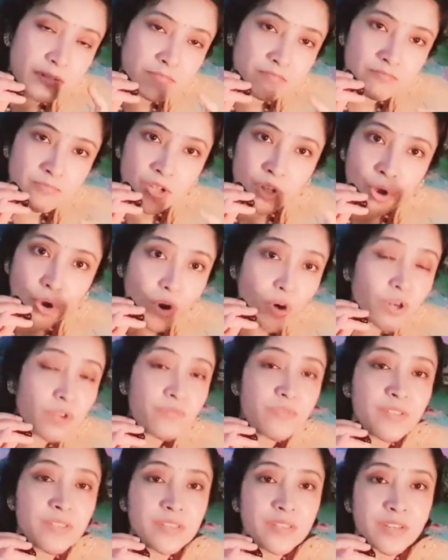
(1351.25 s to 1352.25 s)
Lord
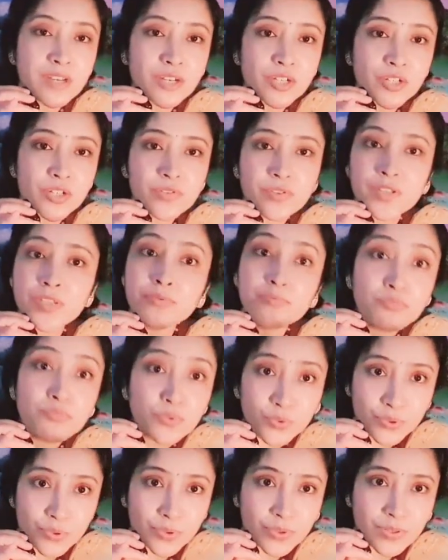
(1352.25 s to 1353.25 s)
of this nakshatra is
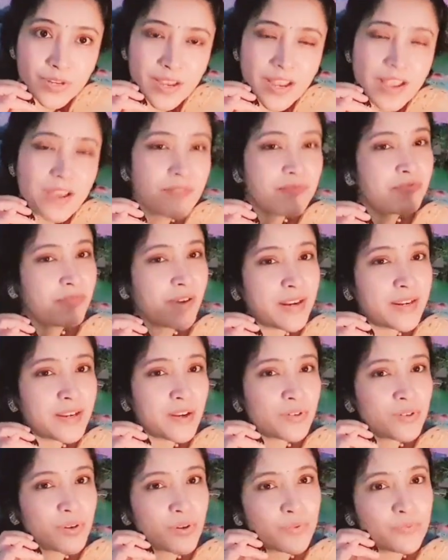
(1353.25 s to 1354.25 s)
Moon. Find
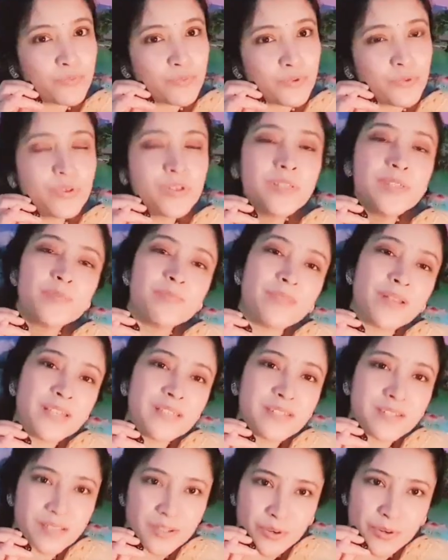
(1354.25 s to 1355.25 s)
out how Moon is
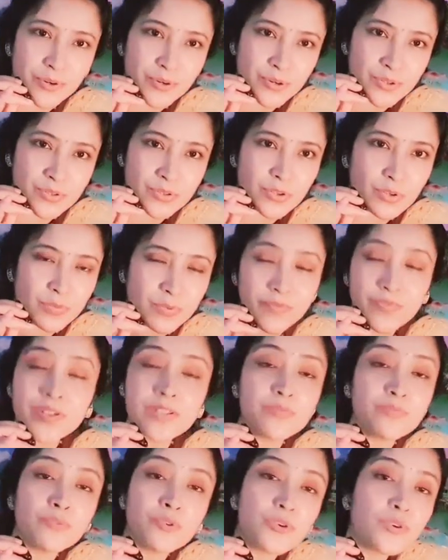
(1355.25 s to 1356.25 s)
placed in the horoscope. If it
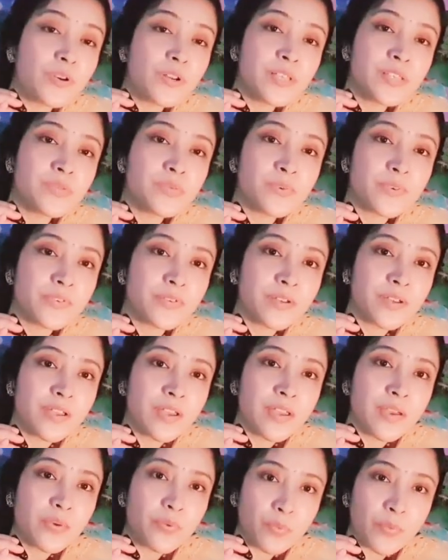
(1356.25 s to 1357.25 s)
is more or less
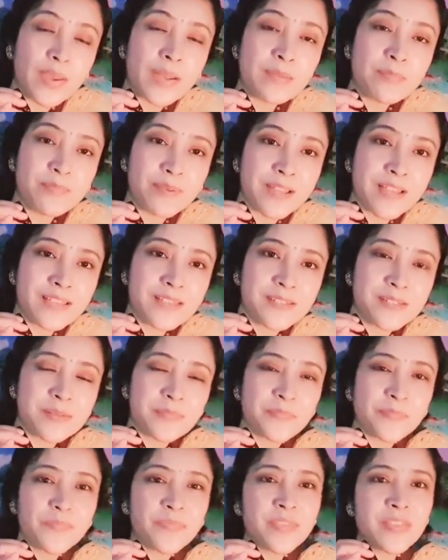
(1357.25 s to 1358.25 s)
well placed,
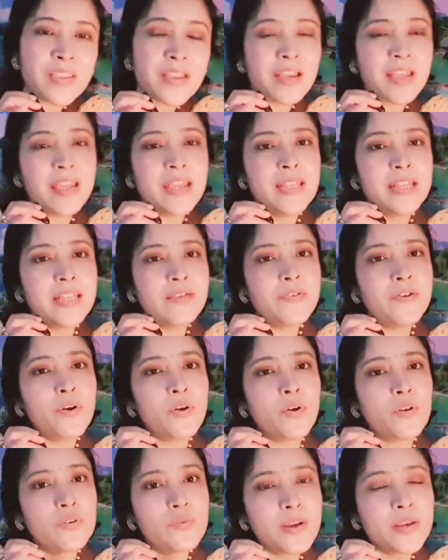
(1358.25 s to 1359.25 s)
they will
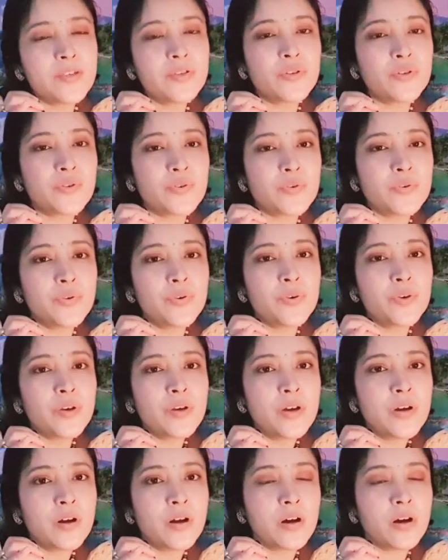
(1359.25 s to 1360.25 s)
always,
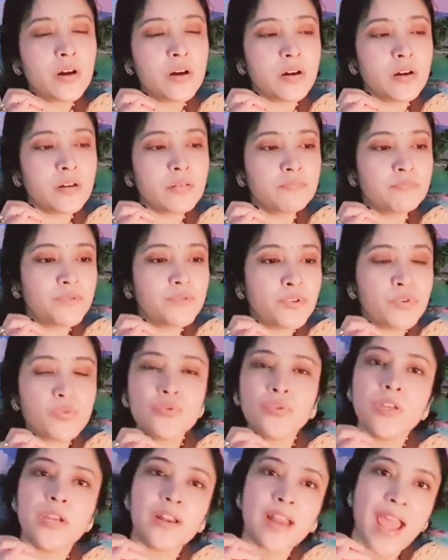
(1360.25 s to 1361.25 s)
through
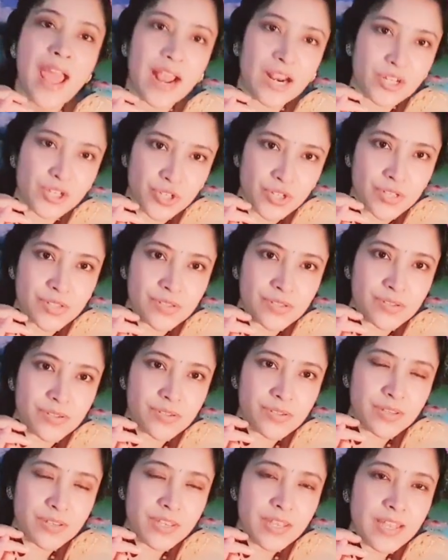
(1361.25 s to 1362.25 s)
their
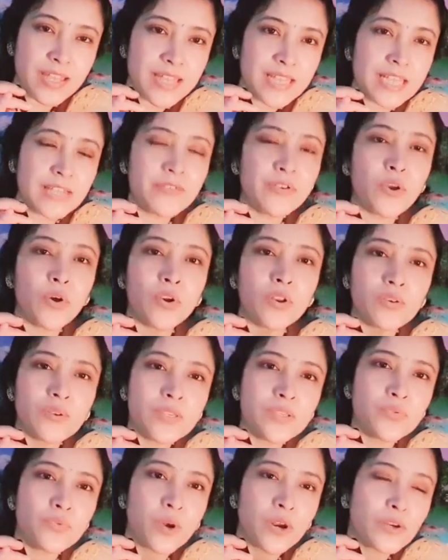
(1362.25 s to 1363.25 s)
actions, they will
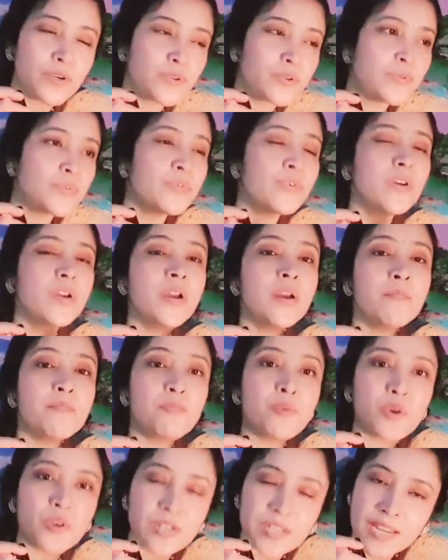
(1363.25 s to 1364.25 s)
always want to
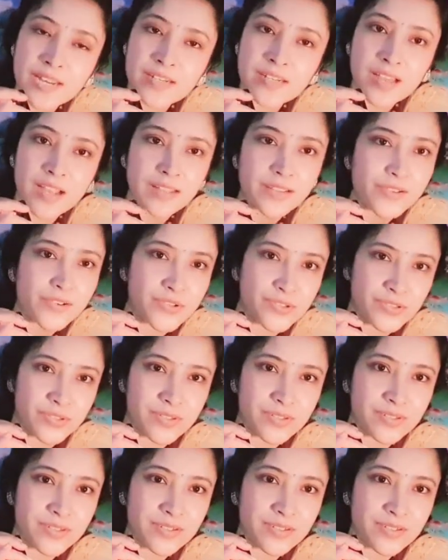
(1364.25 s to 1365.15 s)
protect others.